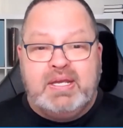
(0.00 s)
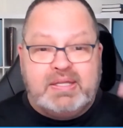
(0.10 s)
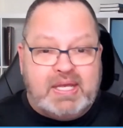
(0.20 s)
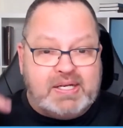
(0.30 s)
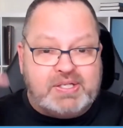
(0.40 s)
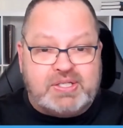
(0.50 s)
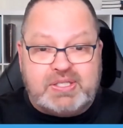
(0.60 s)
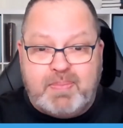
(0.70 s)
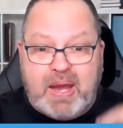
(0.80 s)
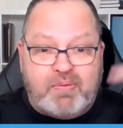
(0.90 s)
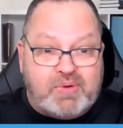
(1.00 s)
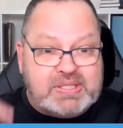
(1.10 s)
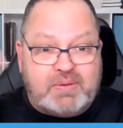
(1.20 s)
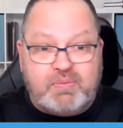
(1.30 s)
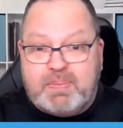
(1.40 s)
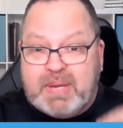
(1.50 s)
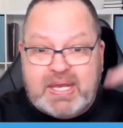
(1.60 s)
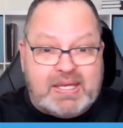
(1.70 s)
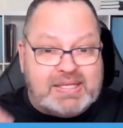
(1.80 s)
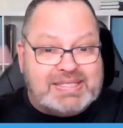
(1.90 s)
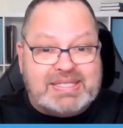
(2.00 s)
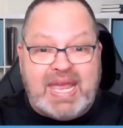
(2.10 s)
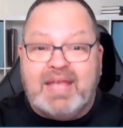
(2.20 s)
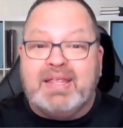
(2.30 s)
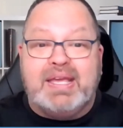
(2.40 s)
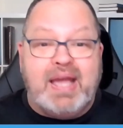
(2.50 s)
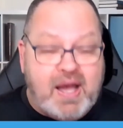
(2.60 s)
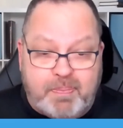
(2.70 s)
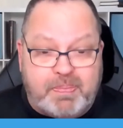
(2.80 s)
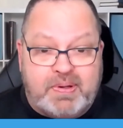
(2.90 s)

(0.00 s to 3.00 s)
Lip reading: then it's just about rinsing, repeating, and scaling up.